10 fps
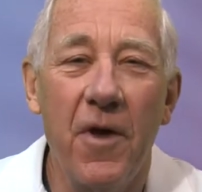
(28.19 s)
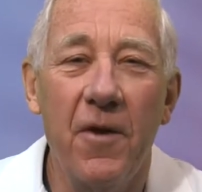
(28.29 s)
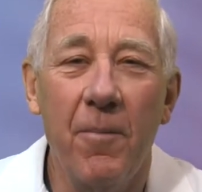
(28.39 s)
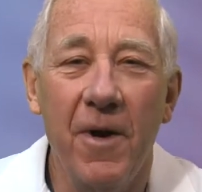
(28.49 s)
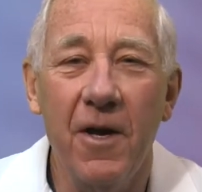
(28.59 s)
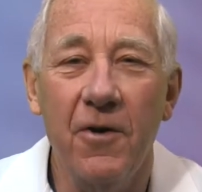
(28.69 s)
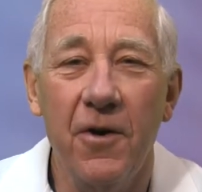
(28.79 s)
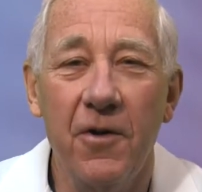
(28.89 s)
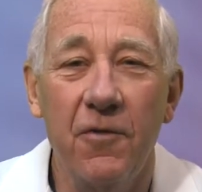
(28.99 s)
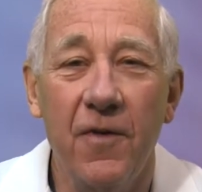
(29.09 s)
whether
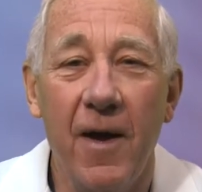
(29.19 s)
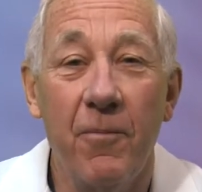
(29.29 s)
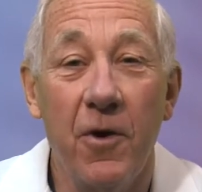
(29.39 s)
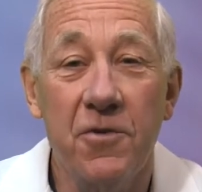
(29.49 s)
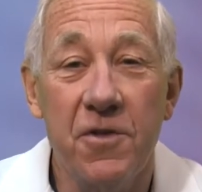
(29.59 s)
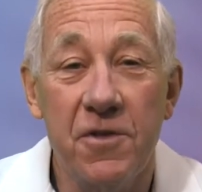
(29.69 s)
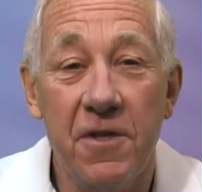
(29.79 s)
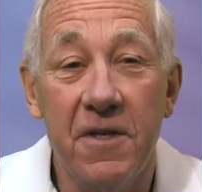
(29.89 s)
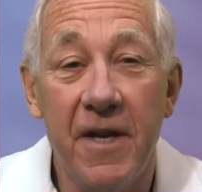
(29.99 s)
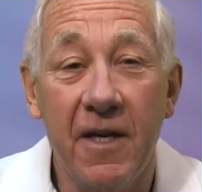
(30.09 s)
myocardial fibrosis
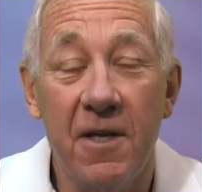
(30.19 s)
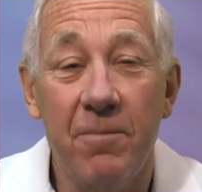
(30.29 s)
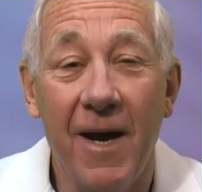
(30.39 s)
detected